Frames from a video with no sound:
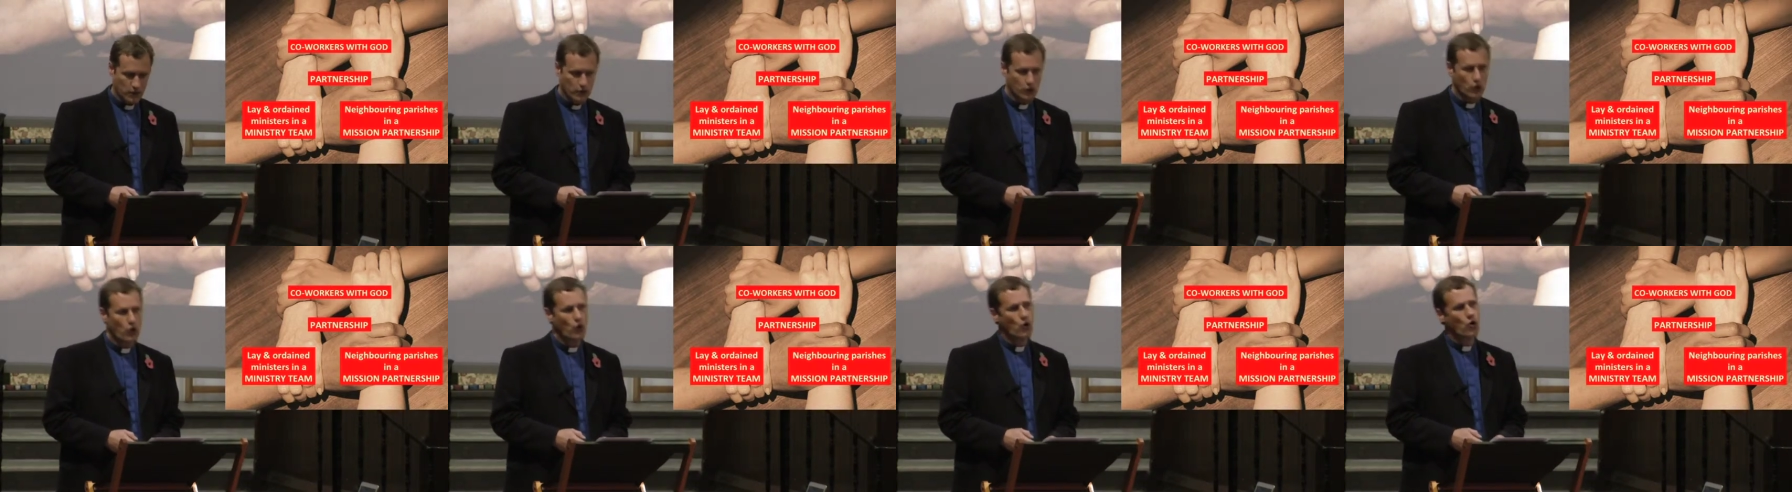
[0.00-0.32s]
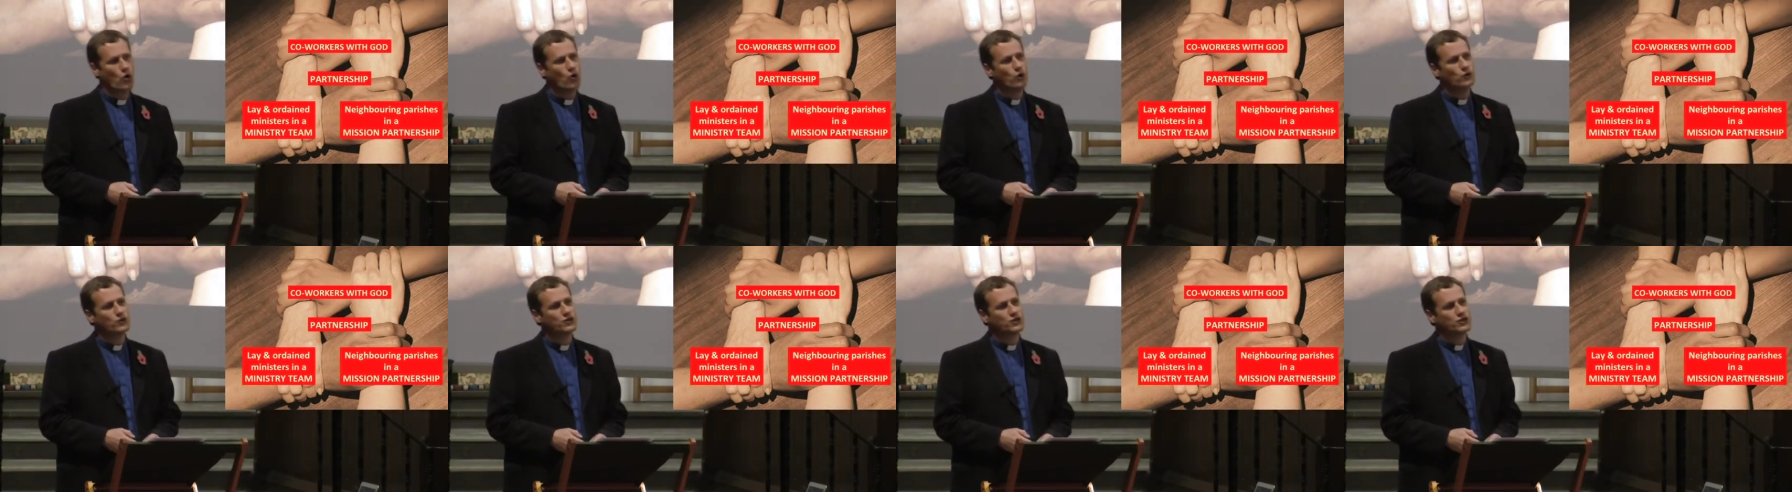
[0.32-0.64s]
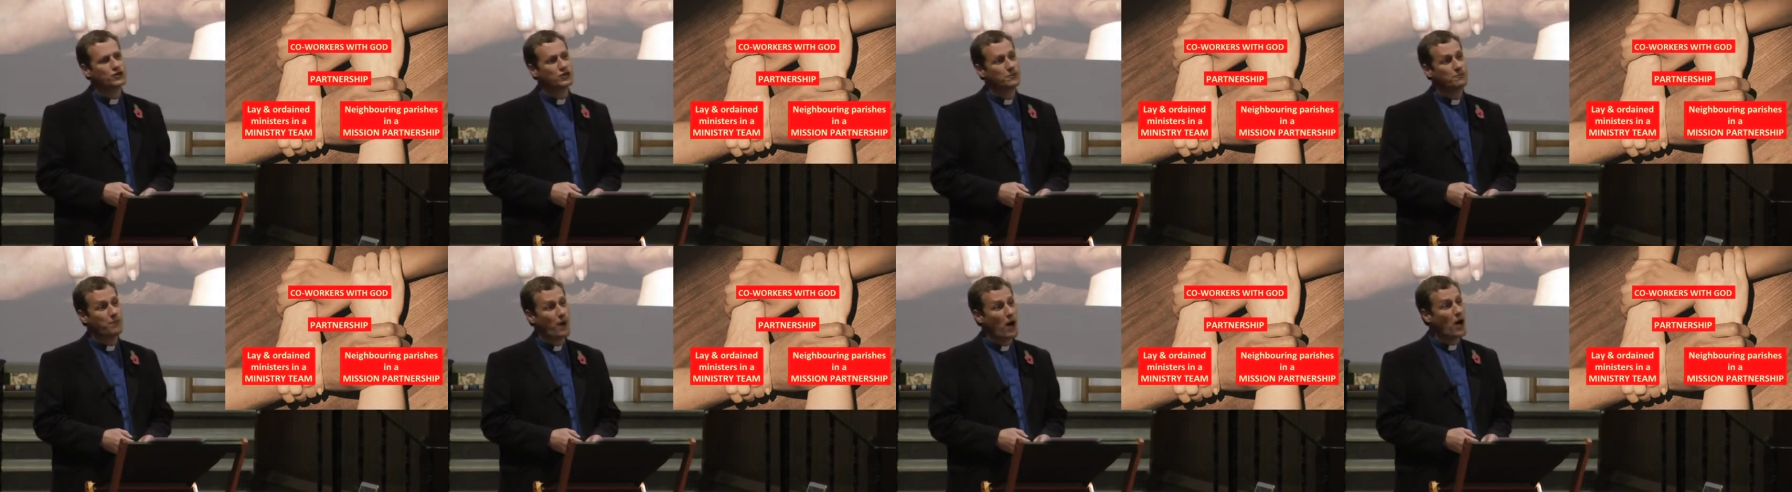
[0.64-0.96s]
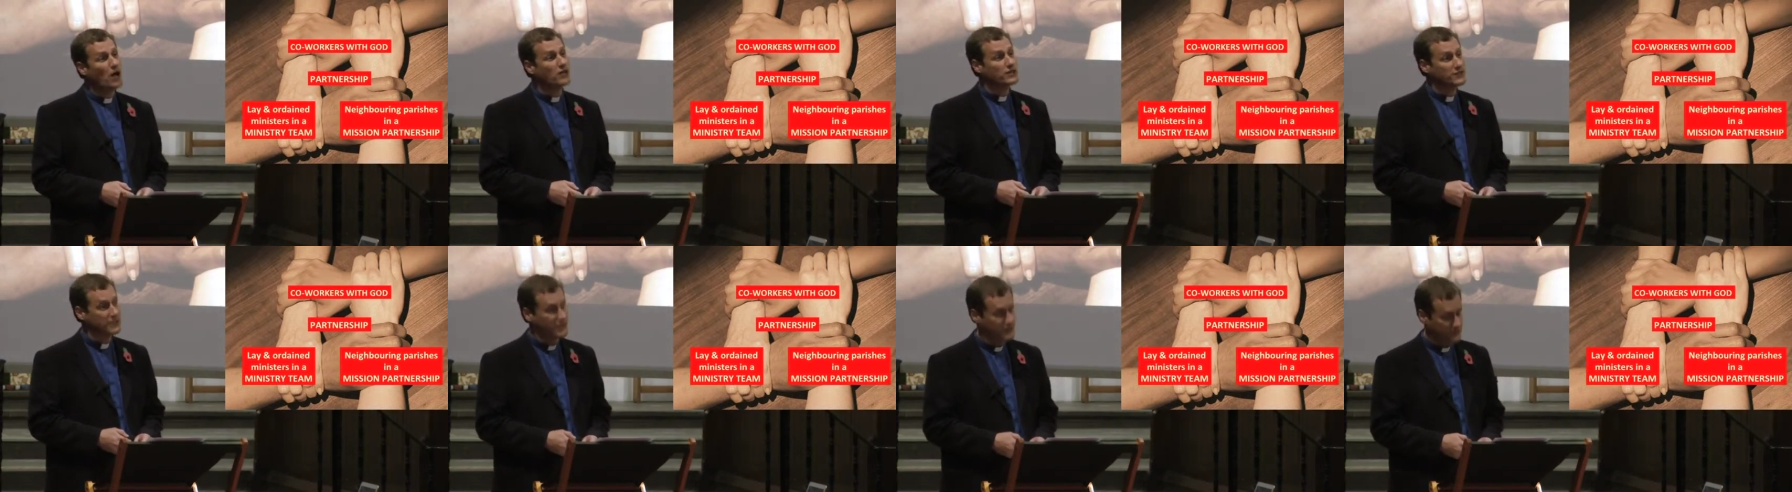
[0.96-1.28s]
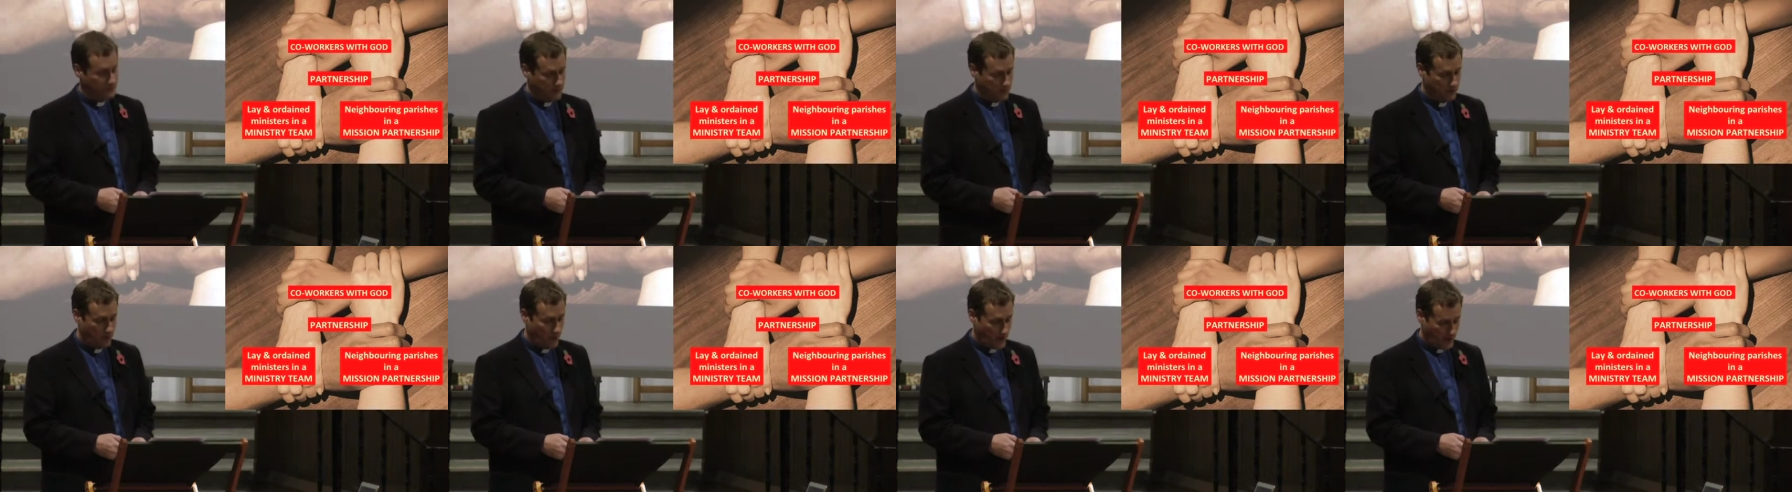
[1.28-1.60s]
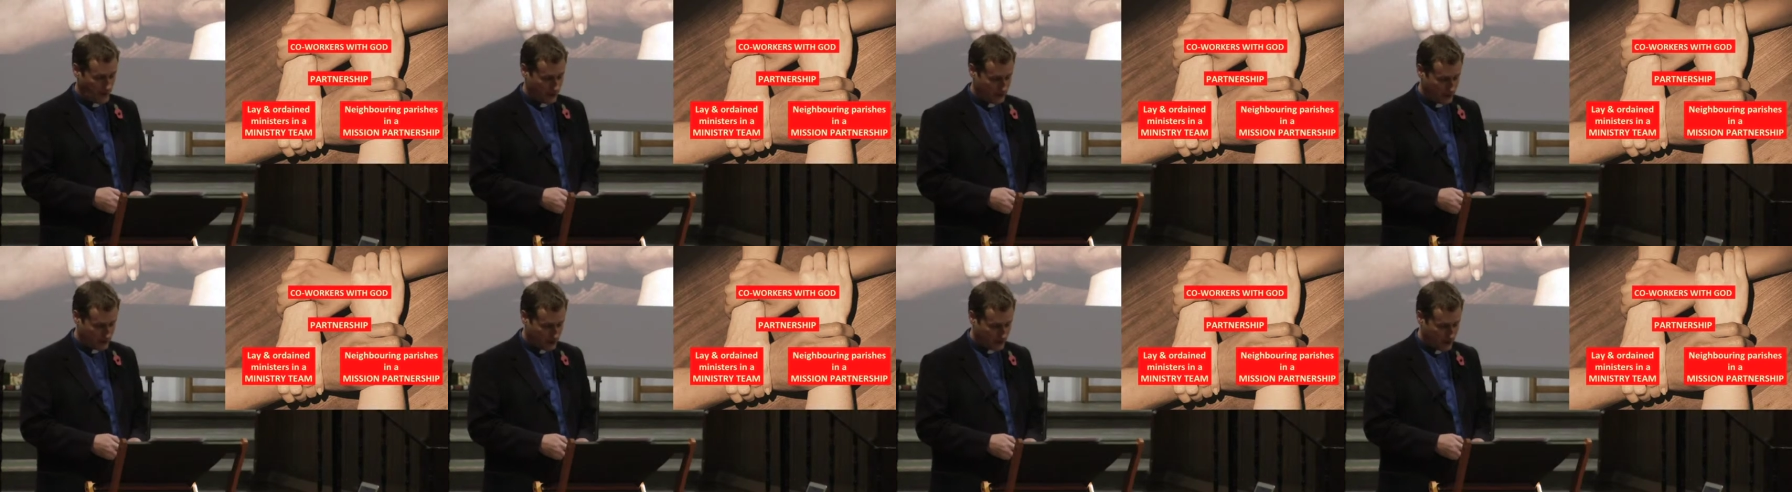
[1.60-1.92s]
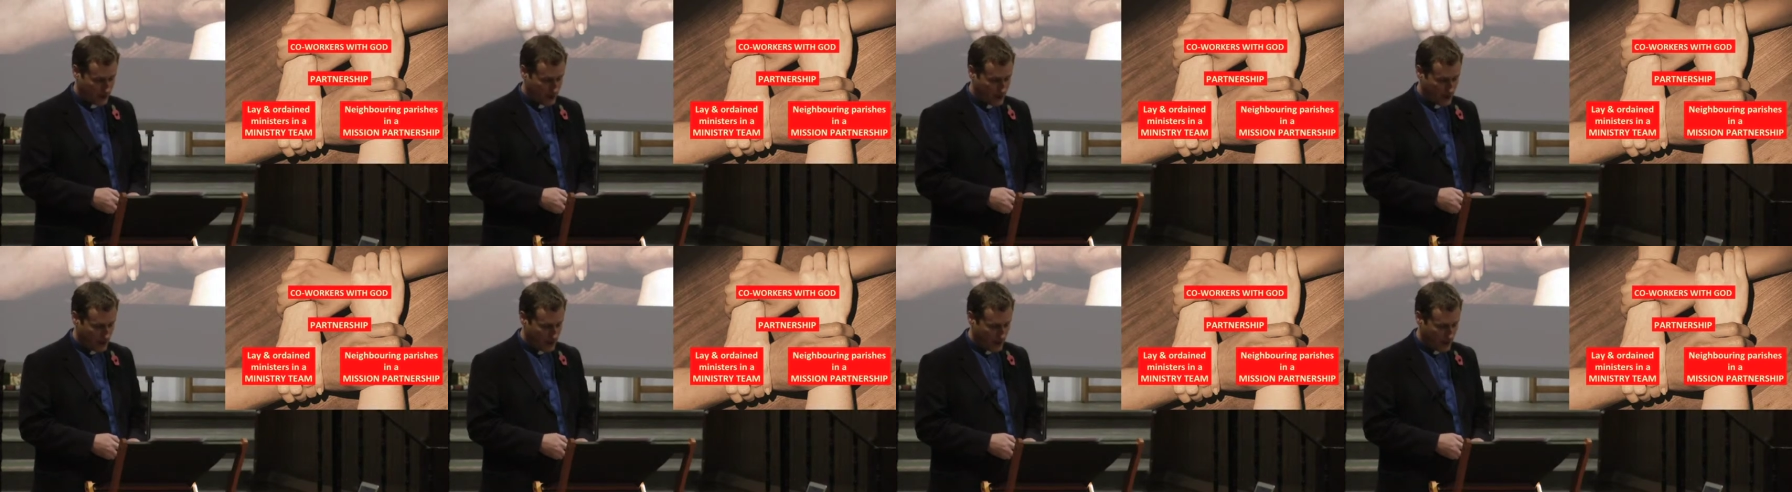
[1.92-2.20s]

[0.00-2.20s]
called to participate